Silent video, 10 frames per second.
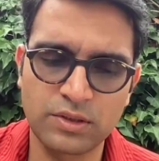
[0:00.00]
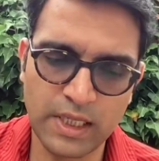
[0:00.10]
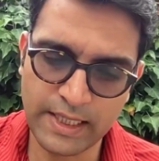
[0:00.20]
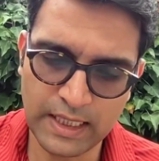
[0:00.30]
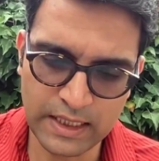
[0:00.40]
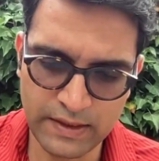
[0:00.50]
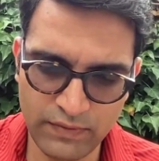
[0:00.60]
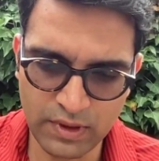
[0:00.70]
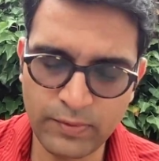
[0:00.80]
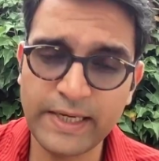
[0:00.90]
So I'll
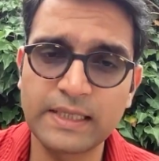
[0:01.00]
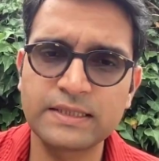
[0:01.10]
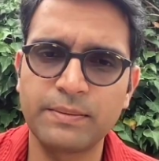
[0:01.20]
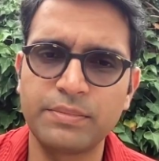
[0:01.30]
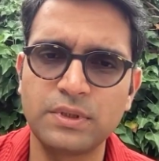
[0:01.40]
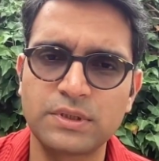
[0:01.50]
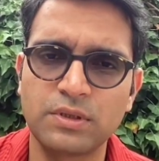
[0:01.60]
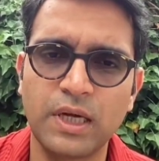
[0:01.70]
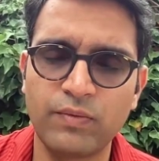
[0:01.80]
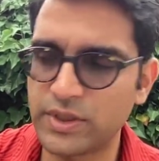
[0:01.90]
give you a quick example.
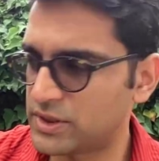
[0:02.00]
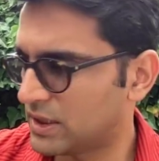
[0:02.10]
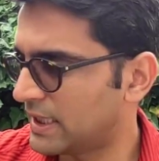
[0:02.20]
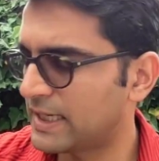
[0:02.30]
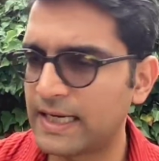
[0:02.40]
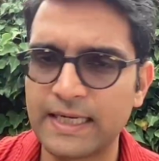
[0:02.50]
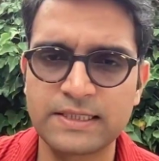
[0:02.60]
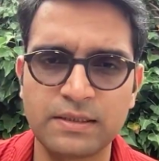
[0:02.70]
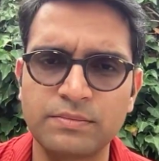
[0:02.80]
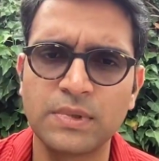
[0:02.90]
So I wish like I
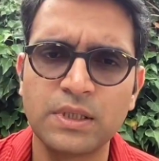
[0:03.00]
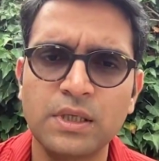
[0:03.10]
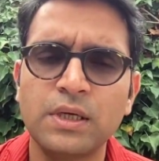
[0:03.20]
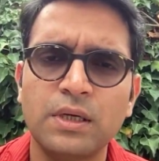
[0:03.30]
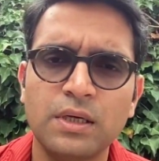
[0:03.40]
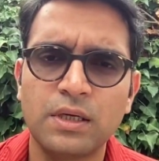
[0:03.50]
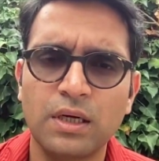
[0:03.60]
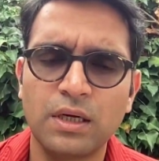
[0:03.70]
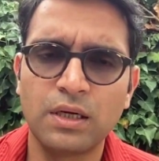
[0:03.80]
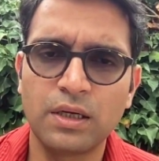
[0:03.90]
had some
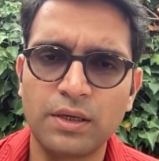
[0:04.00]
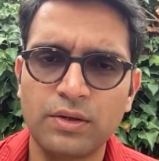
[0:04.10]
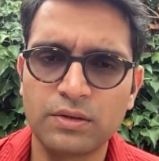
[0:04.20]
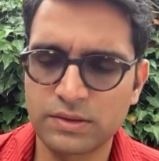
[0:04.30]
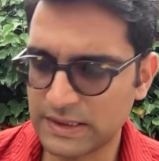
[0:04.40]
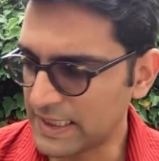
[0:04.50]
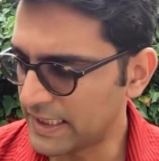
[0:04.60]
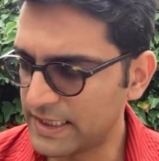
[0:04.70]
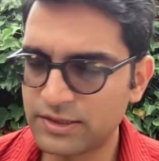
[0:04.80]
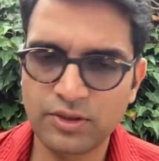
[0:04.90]

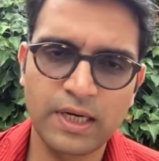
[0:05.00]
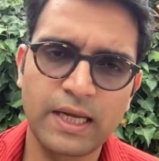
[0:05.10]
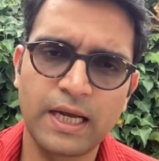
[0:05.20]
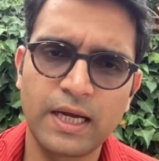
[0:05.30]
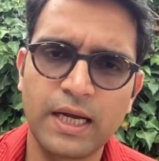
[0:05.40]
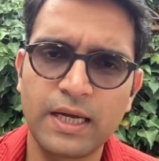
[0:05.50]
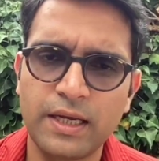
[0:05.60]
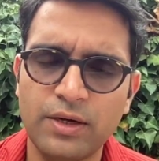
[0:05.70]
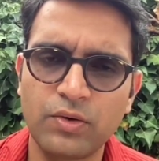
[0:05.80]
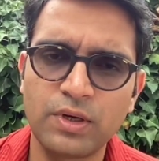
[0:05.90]
slides, or
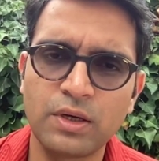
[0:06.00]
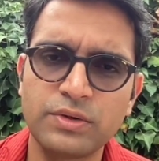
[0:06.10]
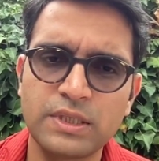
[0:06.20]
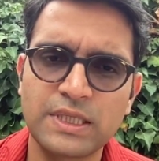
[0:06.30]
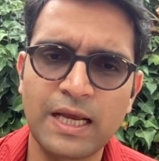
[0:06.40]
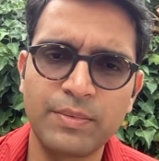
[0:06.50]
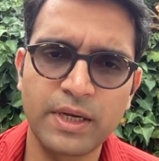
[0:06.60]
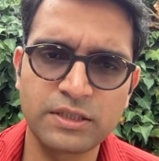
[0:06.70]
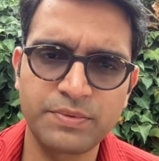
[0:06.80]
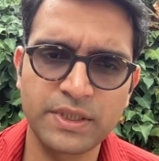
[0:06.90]
I wrote down these
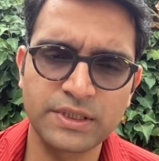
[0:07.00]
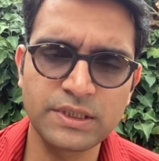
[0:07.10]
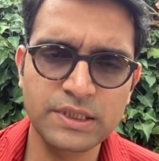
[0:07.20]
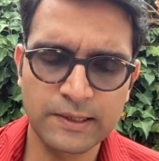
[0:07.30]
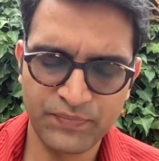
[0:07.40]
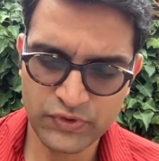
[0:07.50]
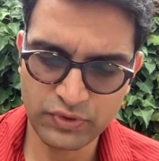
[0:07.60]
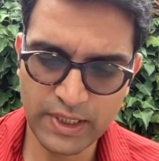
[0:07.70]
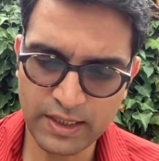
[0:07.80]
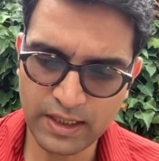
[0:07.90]
lambda expressions.
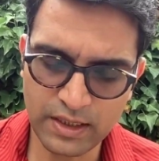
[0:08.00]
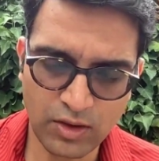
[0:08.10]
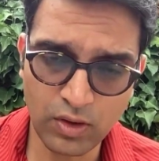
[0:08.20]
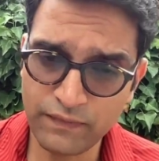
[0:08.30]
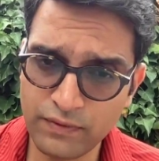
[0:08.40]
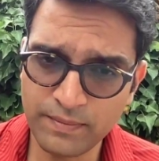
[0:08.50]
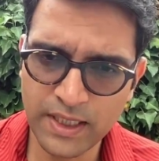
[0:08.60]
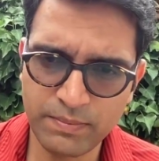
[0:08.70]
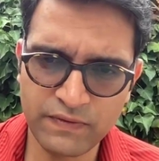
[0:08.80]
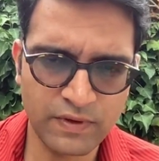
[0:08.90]
So yeah, all of you
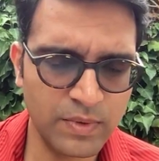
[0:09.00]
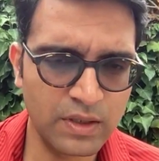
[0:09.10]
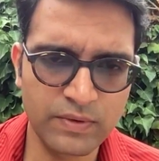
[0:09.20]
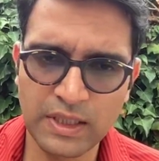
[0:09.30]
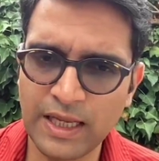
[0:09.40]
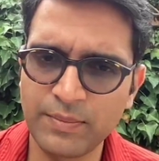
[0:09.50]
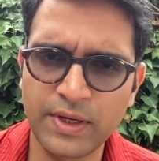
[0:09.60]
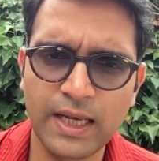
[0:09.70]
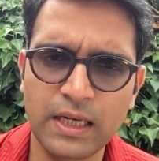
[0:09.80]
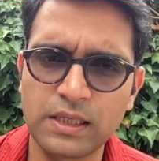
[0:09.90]
might be familiar with
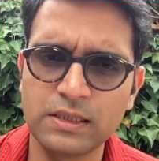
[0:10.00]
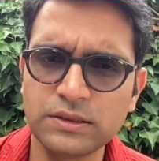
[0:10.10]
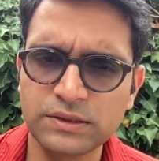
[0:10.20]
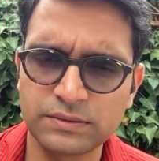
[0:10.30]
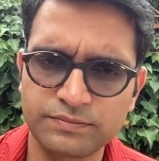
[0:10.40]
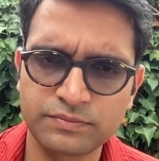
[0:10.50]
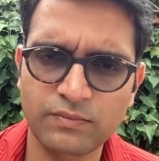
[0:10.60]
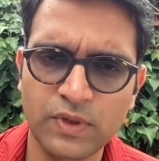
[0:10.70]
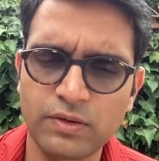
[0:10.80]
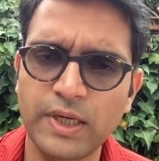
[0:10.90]
lambda calculus,
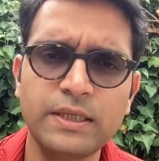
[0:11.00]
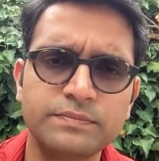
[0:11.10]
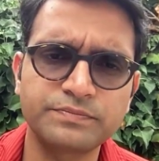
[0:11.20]
right?